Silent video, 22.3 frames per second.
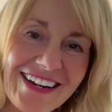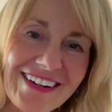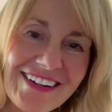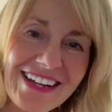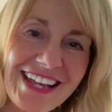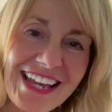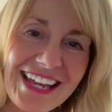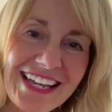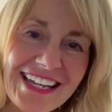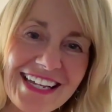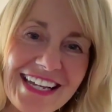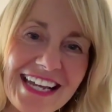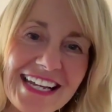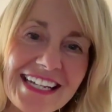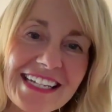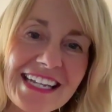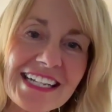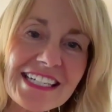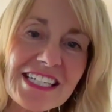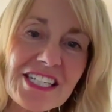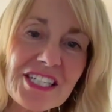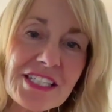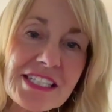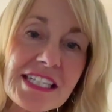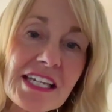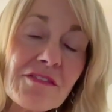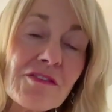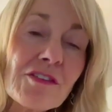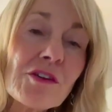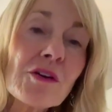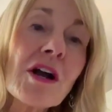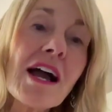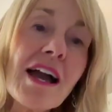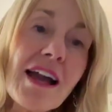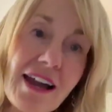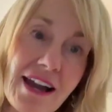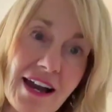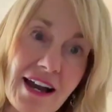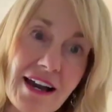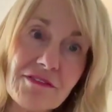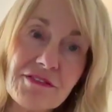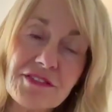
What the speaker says: Okay, and I just give her a half.